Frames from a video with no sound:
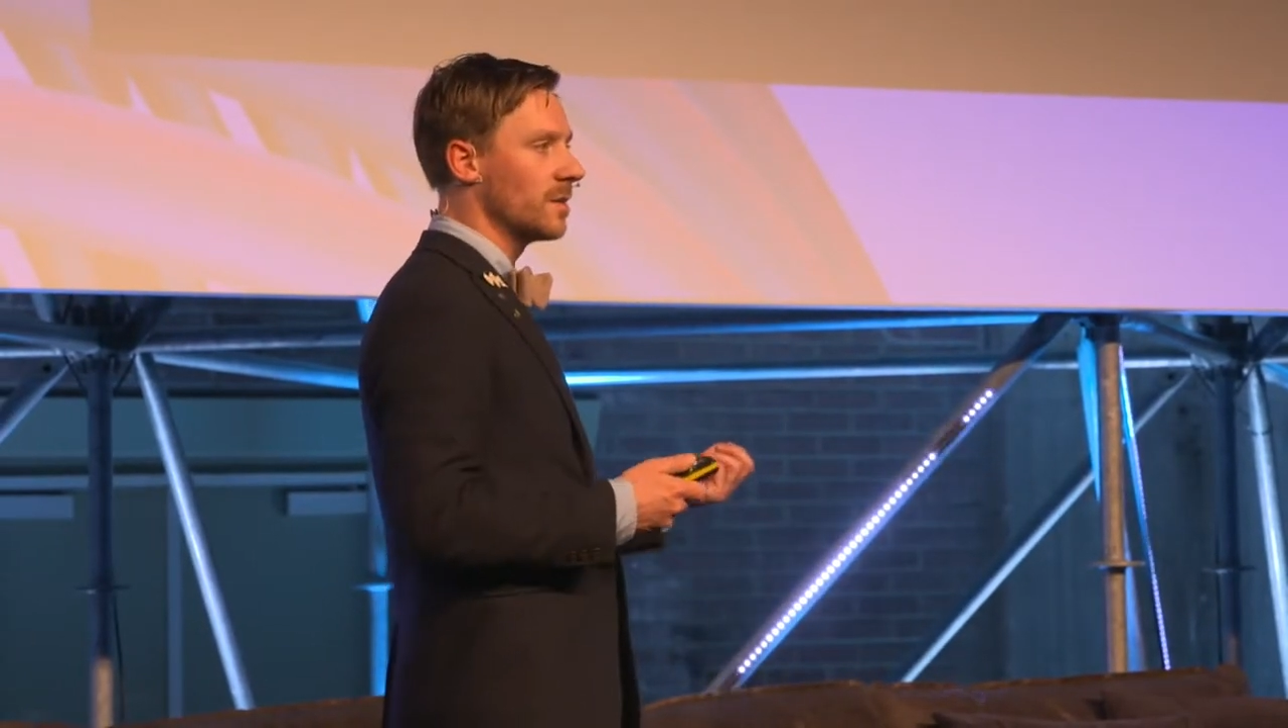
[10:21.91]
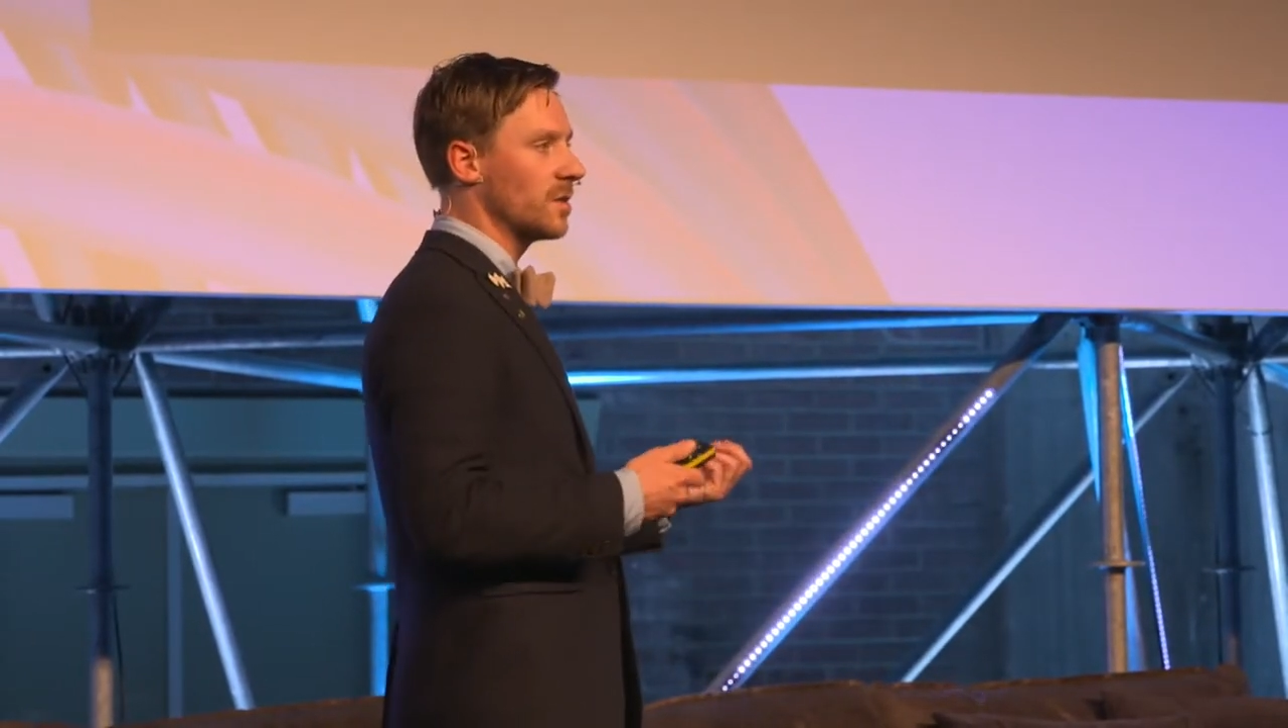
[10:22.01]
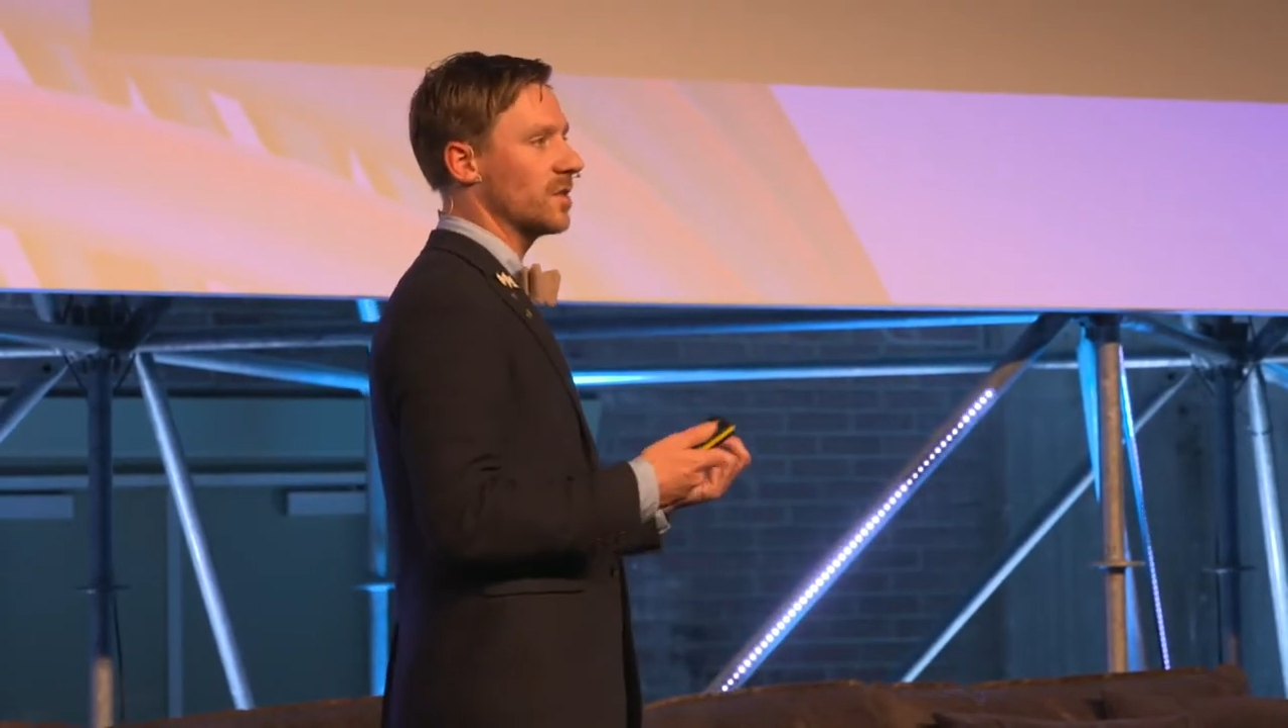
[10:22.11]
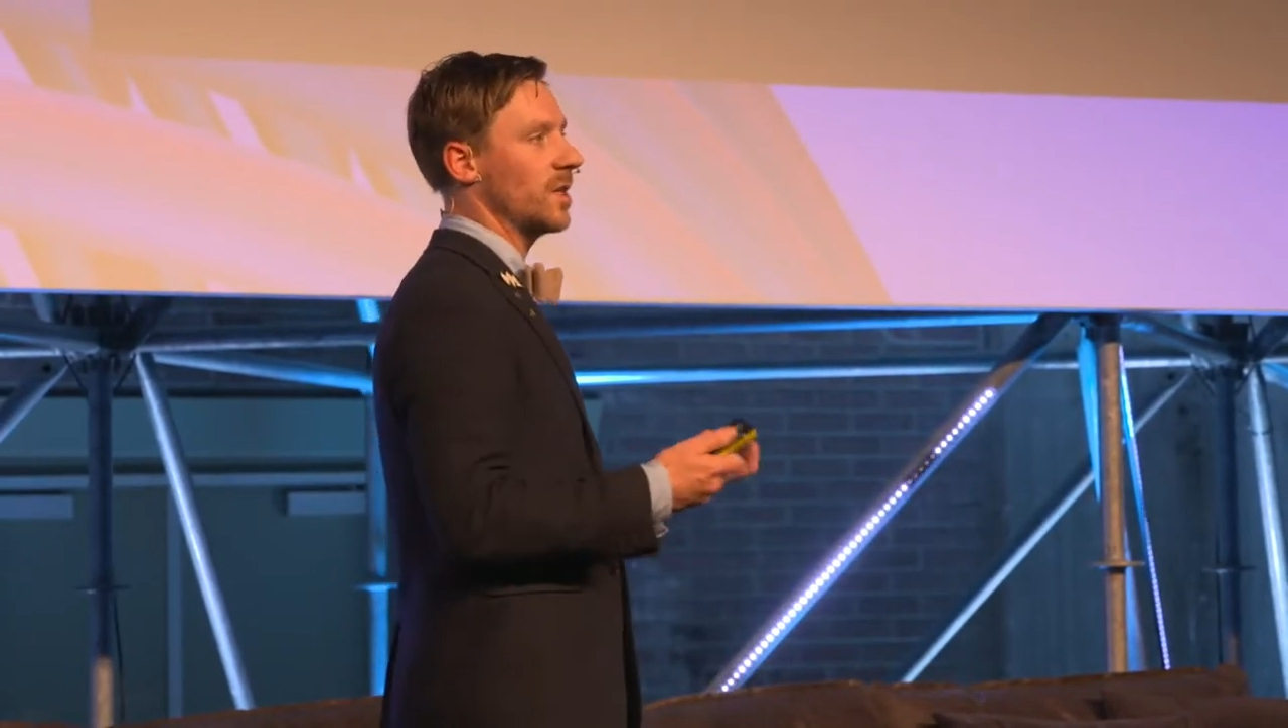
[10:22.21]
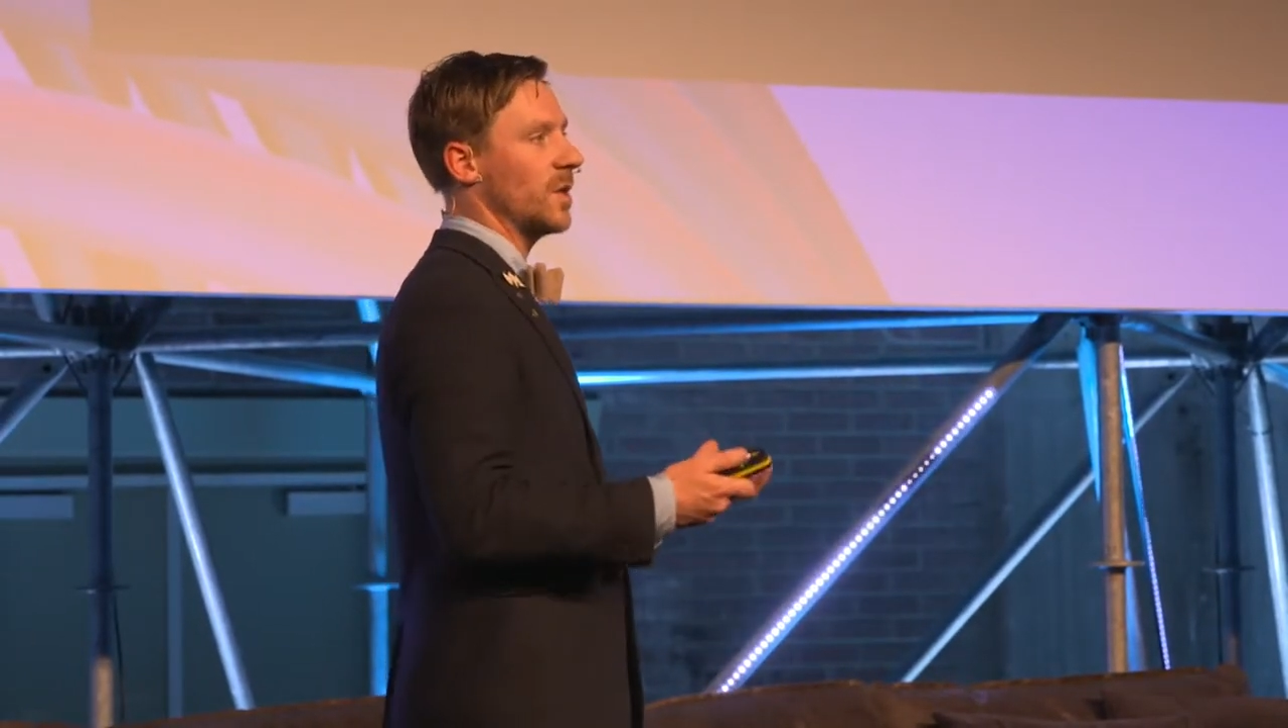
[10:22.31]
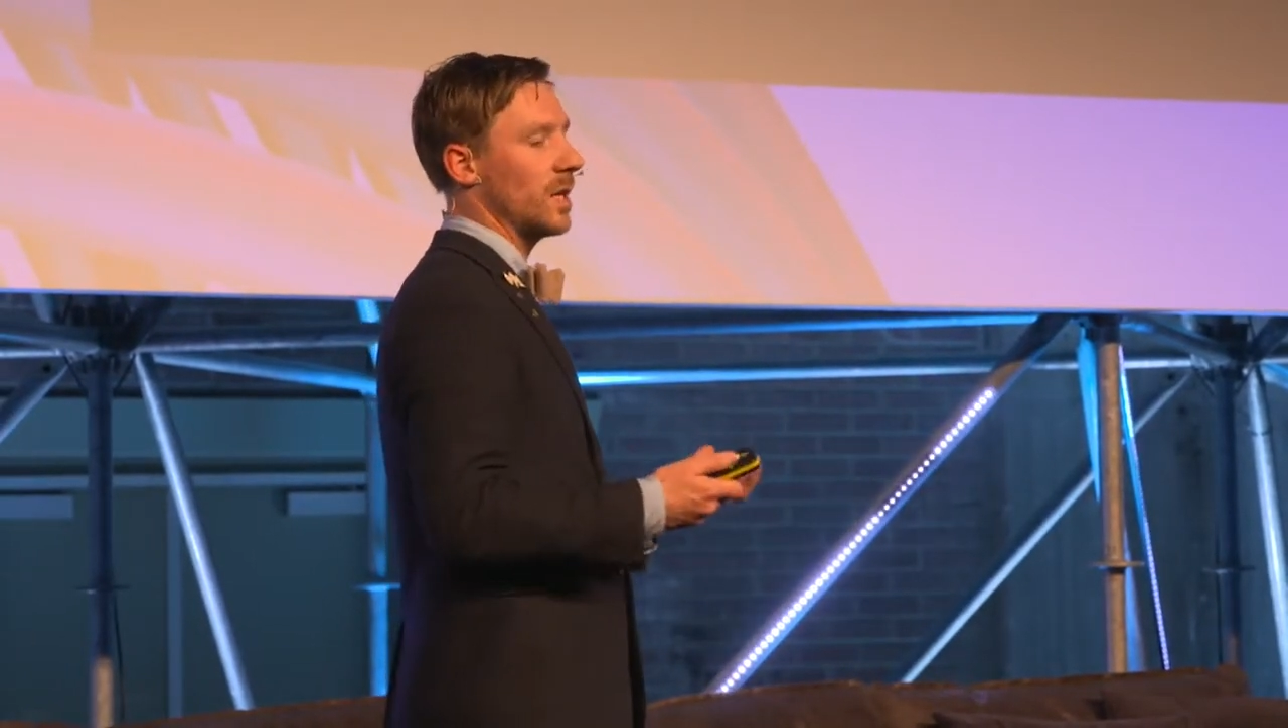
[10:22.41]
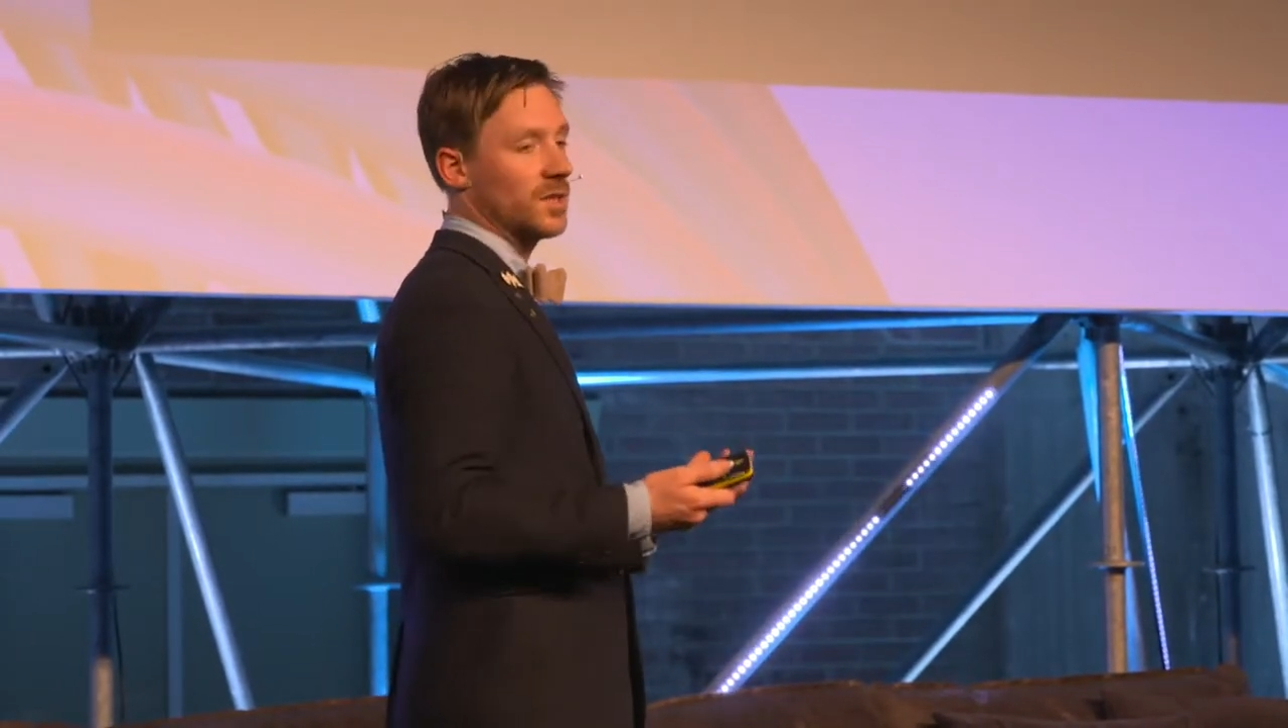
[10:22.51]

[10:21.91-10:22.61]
to somehow